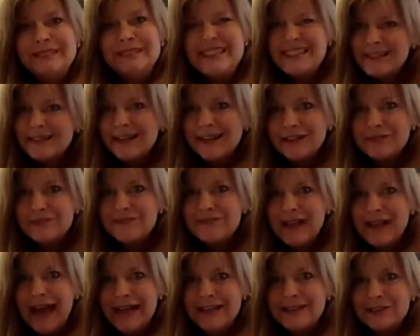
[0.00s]
it's a lot of
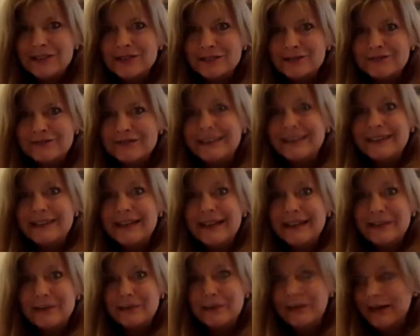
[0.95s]
hassle to
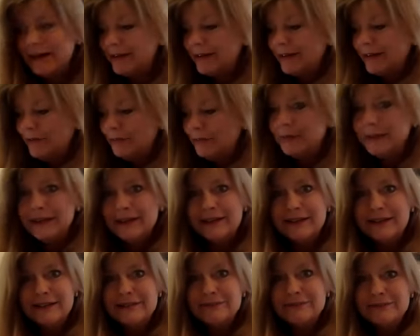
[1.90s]
cut open
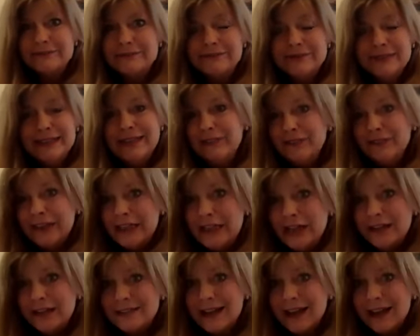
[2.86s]
a
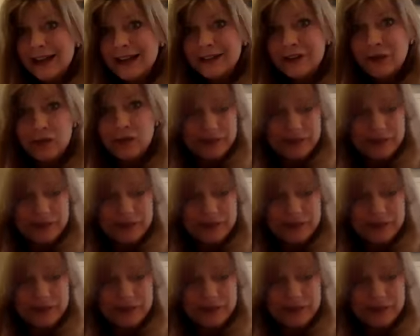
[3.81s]
young Thai.